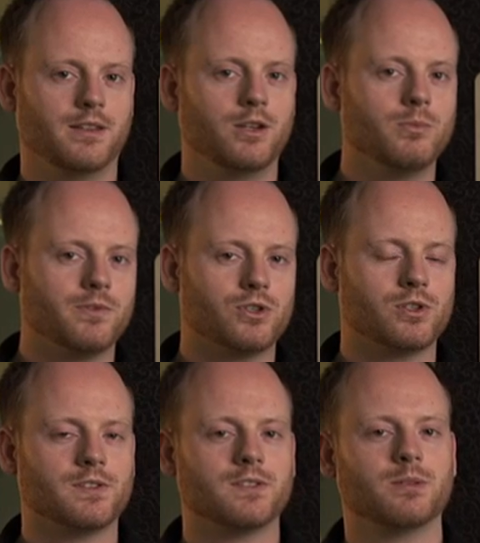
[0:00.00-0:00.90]
The human
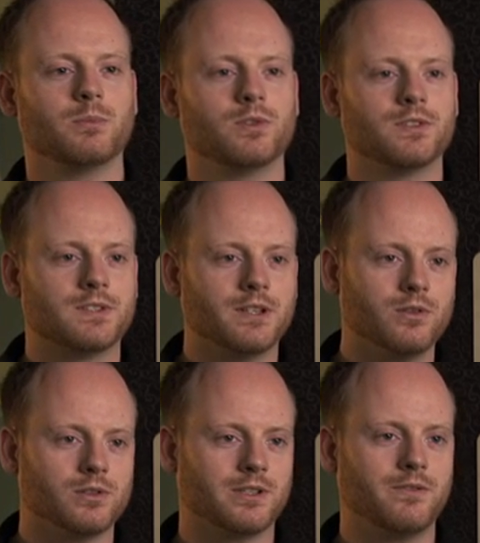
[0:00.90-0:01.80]
visual system uses
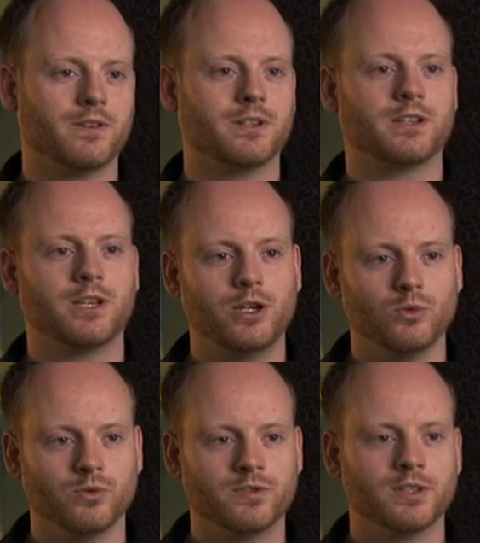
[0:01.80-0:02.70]
several different
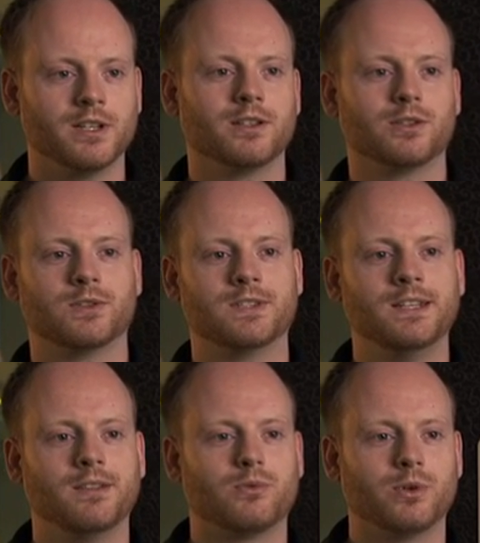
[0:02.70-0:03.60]
cues to
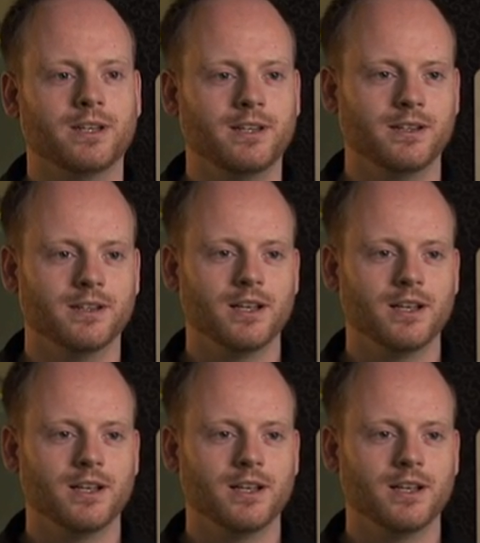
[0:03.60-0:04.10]
see 3D.